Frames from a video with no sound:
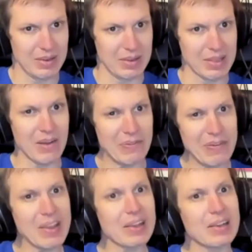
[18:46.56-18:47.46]
Now
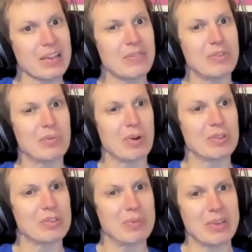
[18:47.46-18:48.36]
think, if you
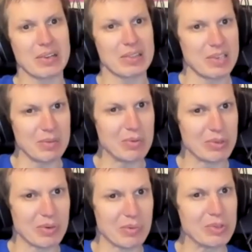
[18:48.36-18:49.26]
want to be a
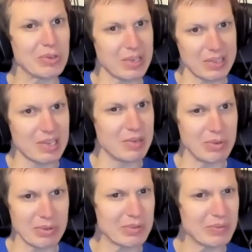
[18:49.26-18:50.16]
contributor, would you
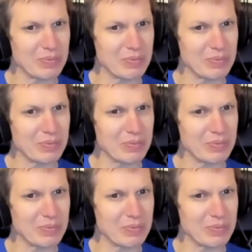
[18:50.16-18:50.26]
contribute?